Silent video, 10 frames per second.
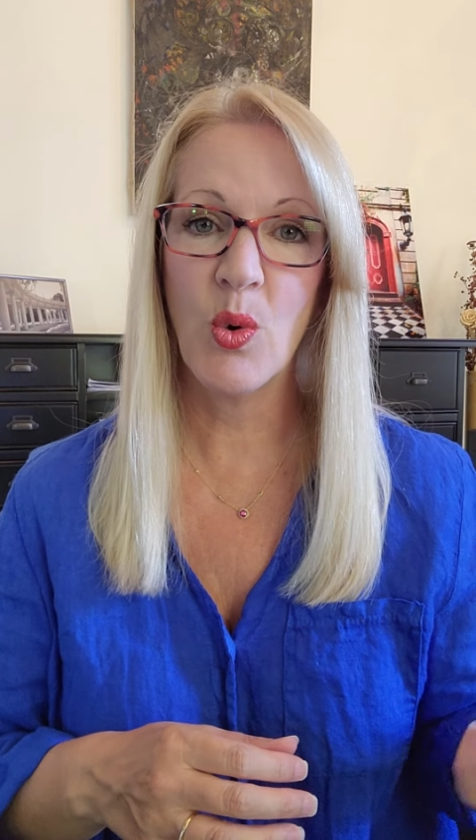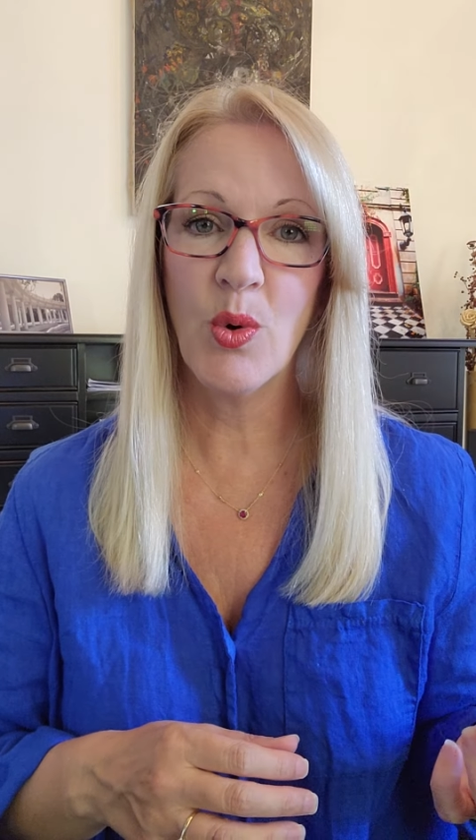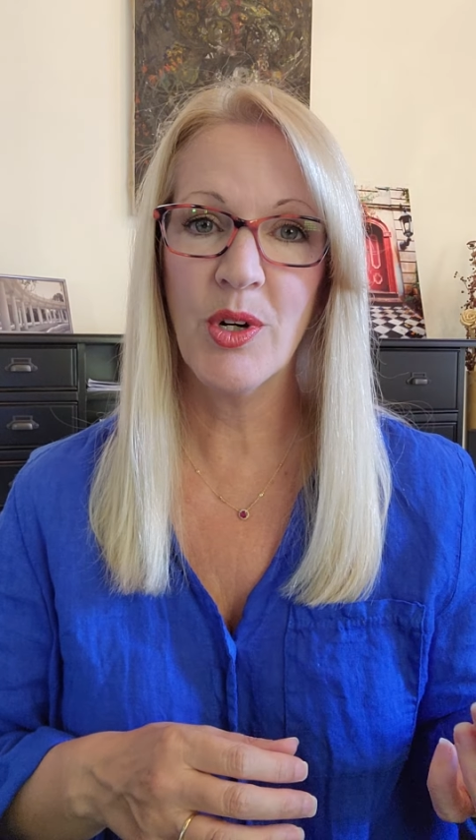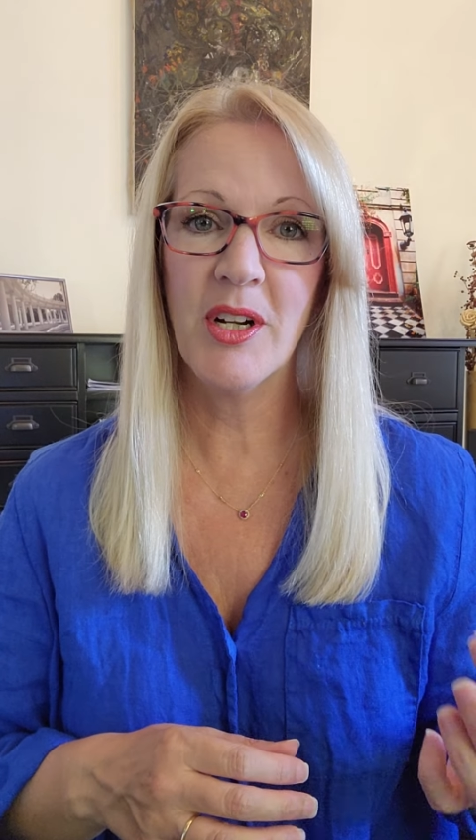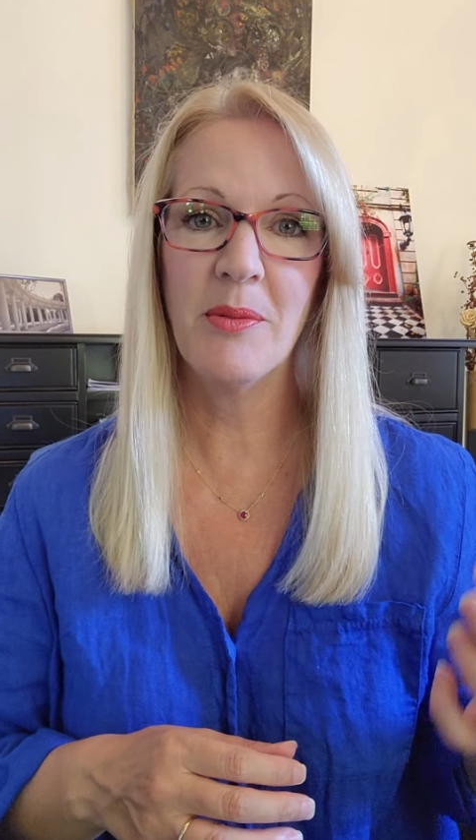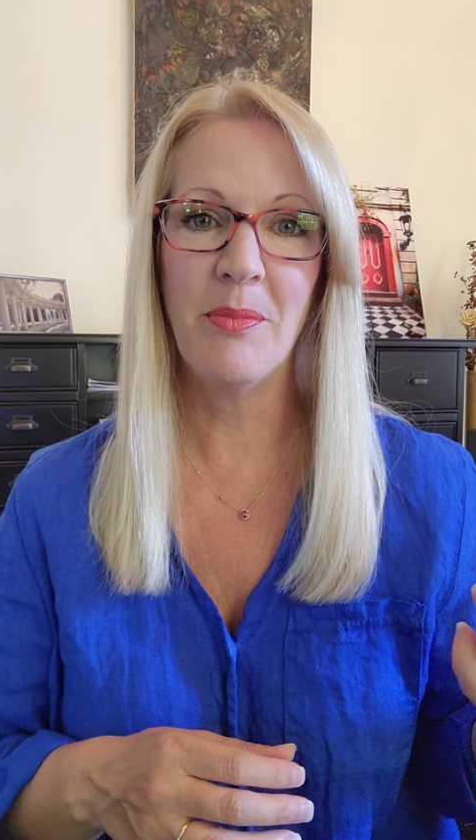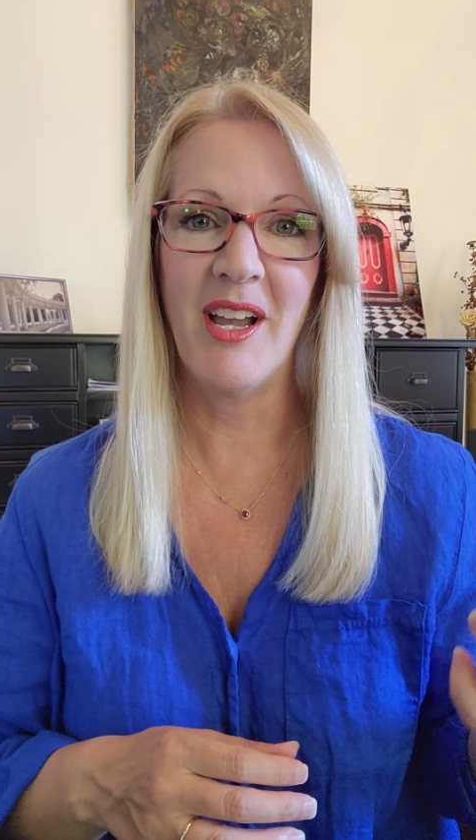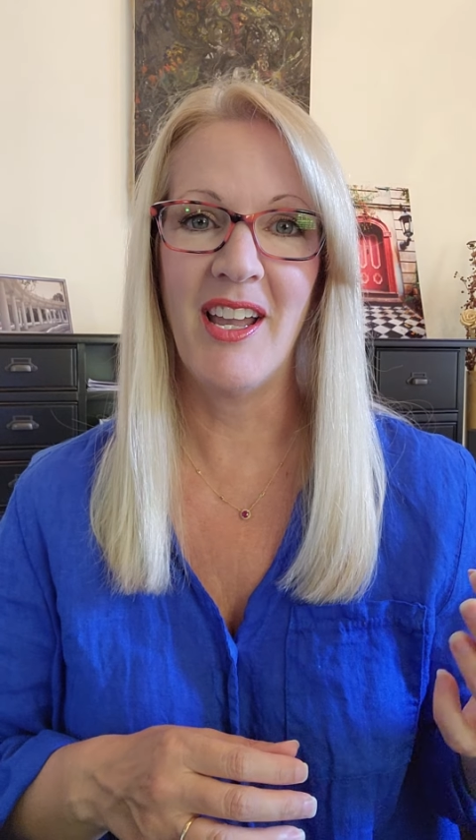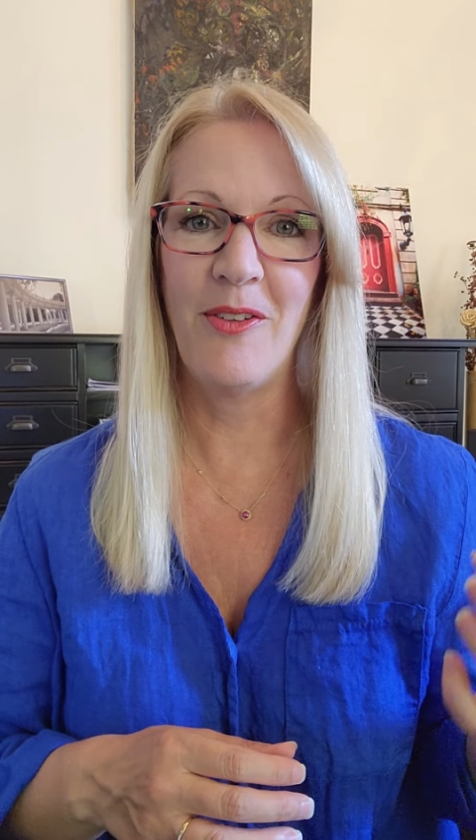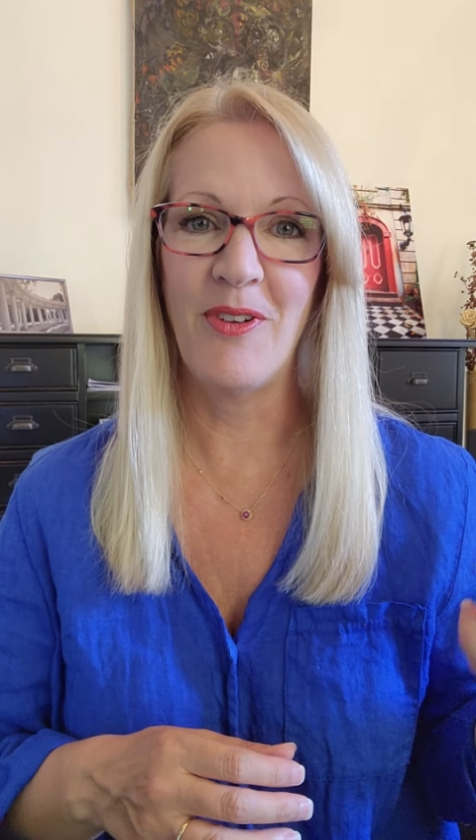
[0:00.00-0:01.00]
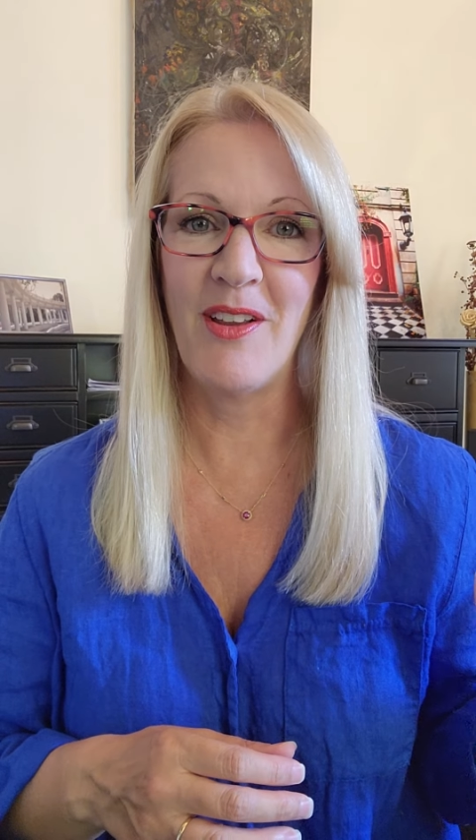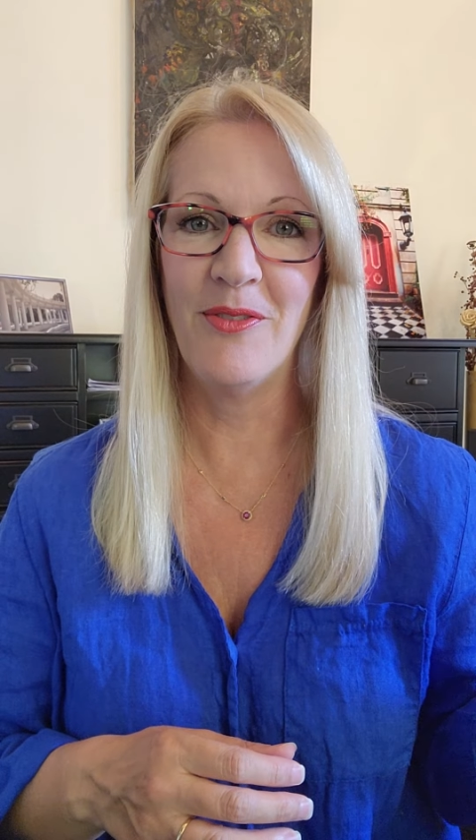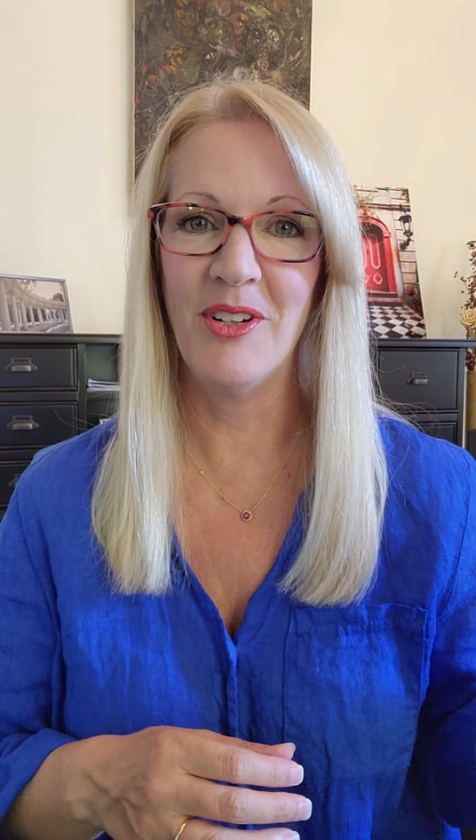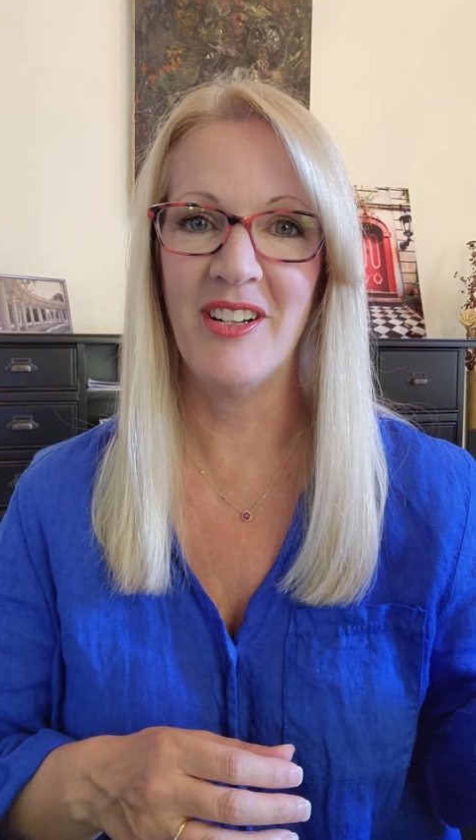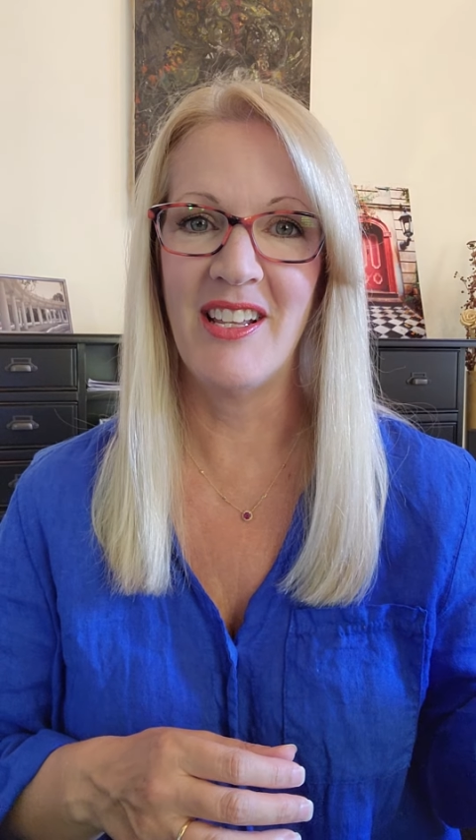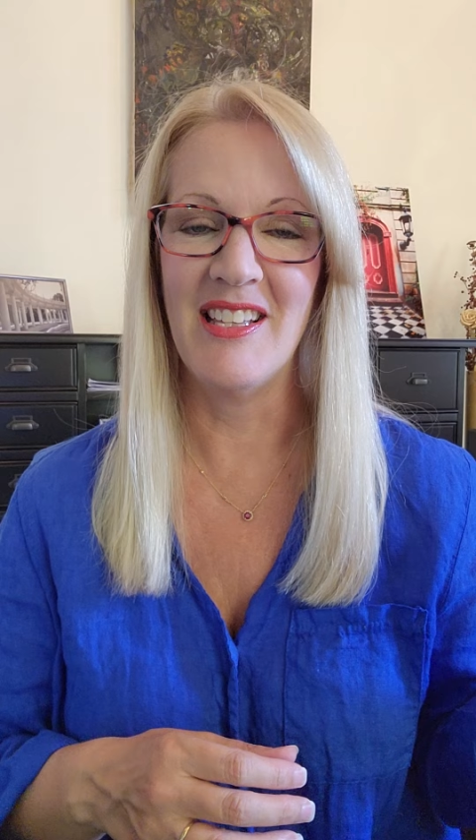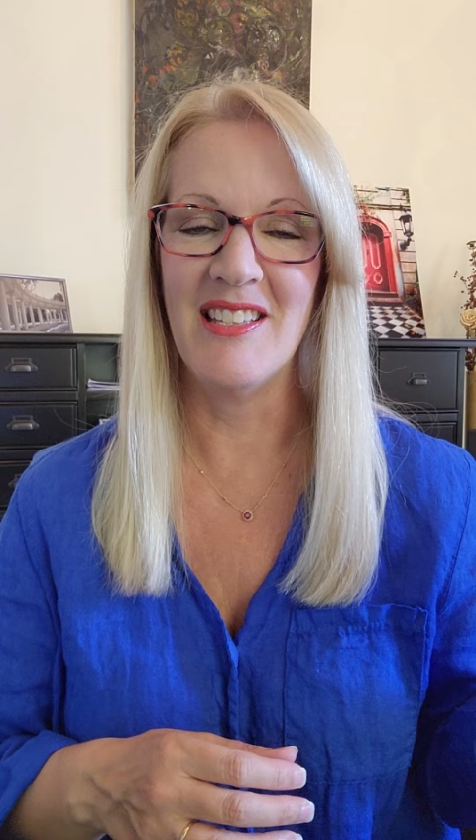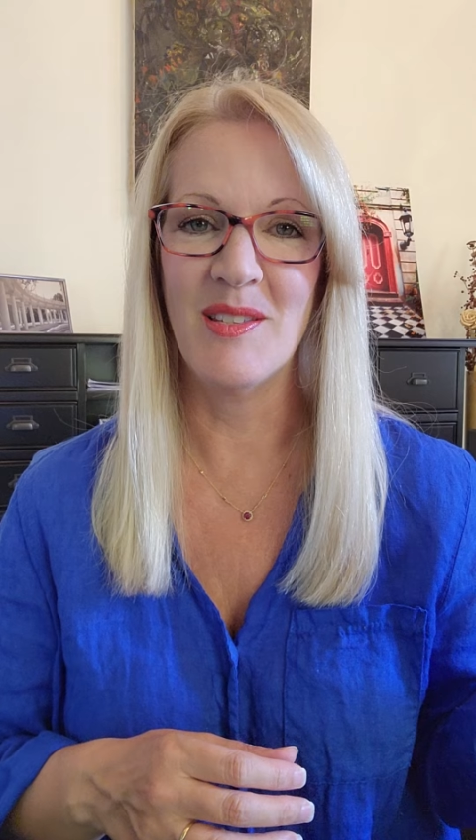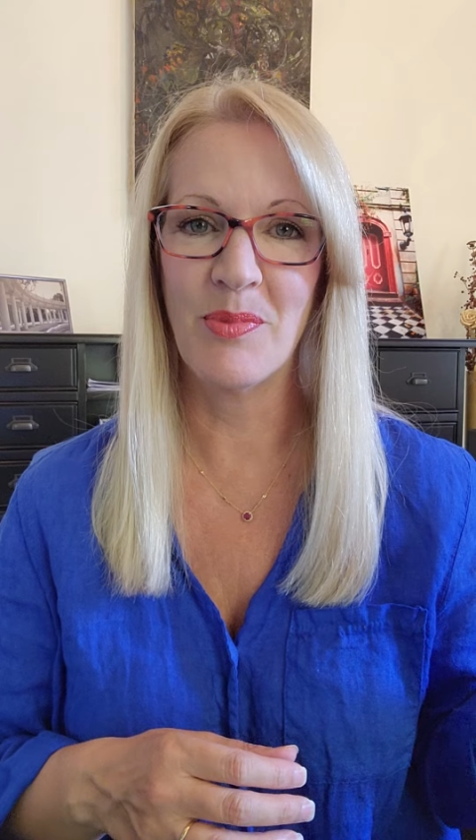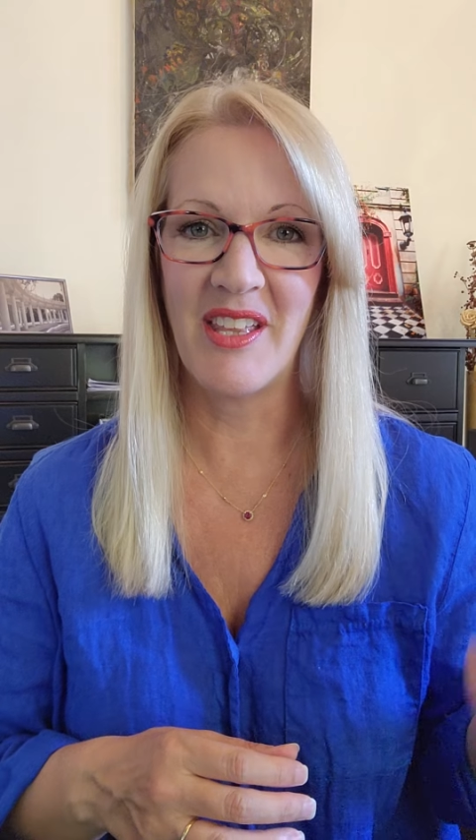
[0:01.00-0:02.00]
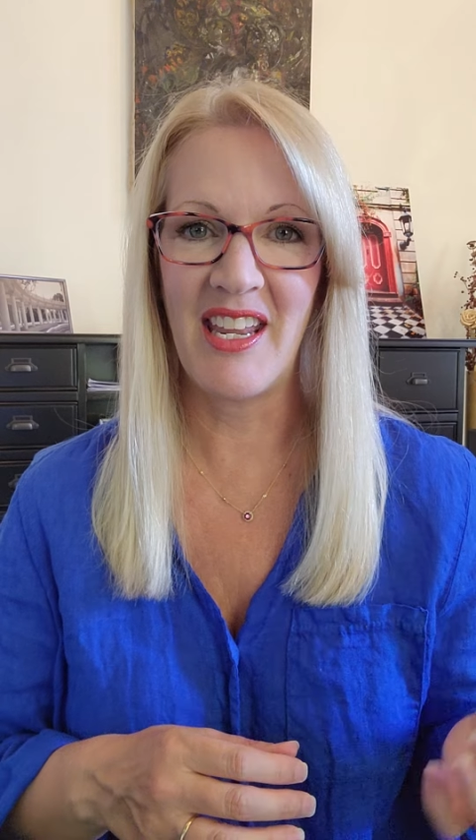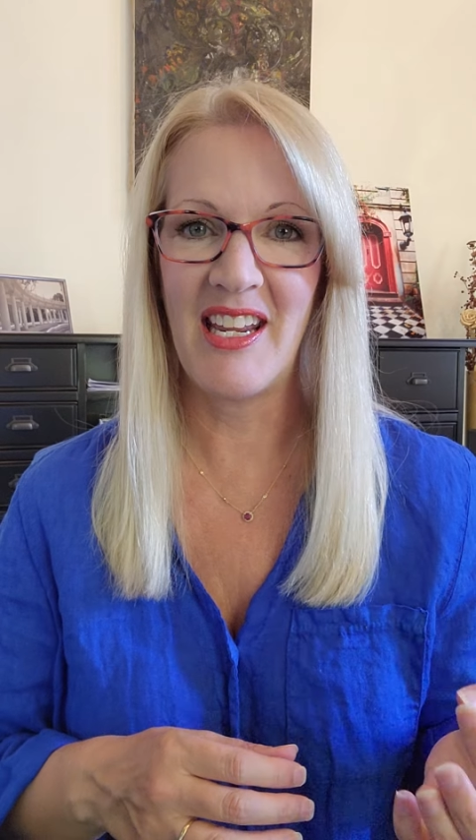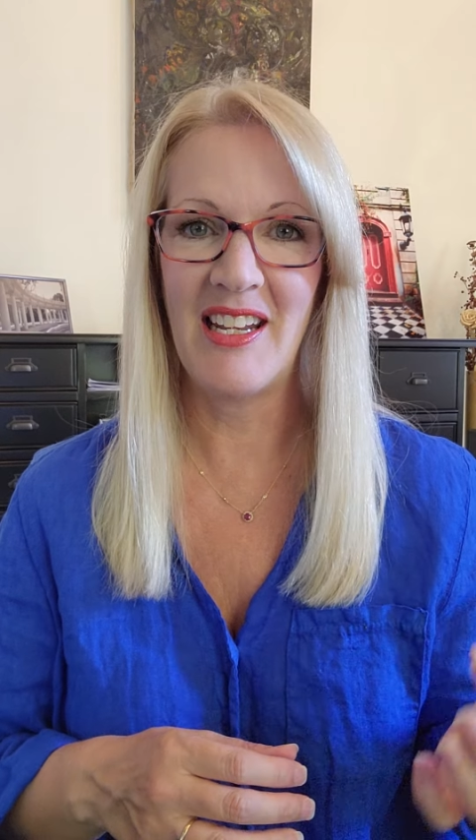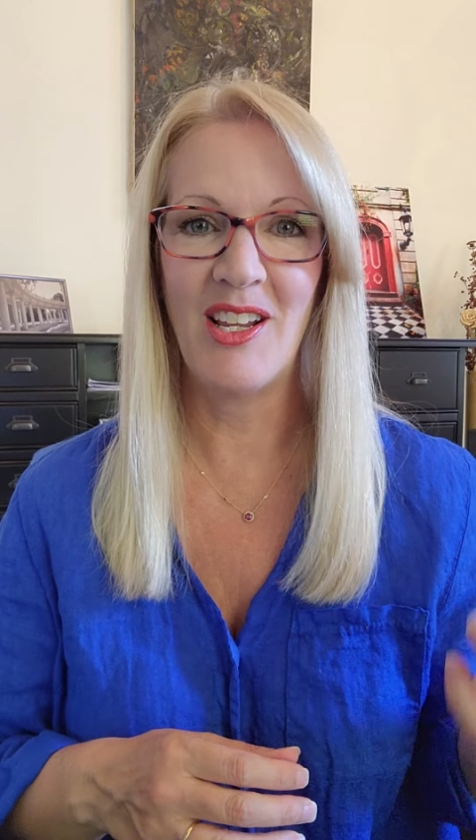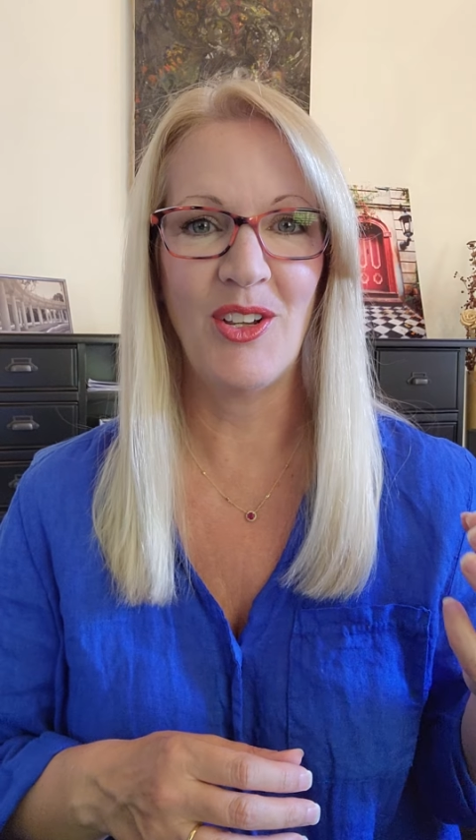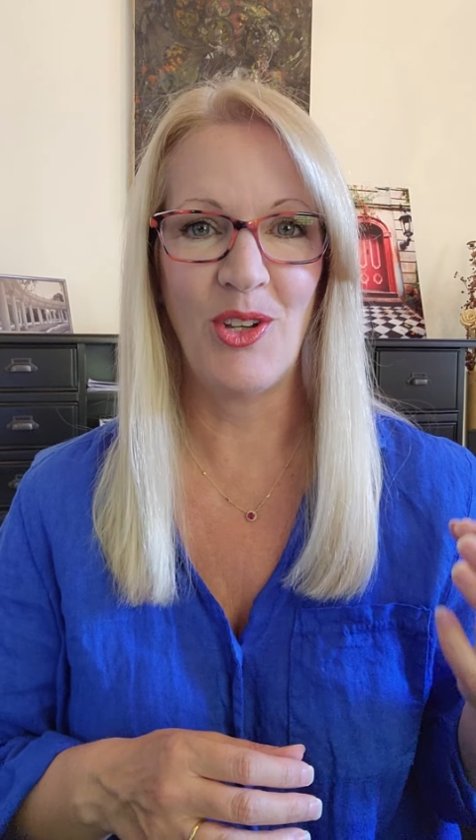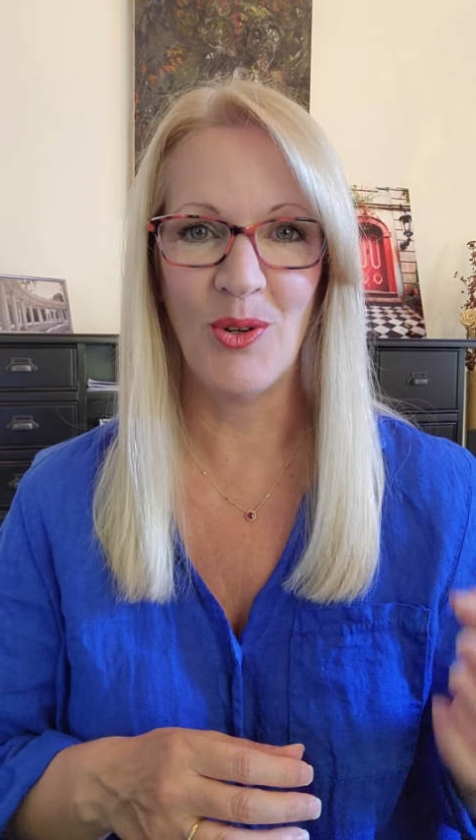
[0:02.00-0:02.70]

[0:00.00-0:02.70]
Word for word: or my favorite is plain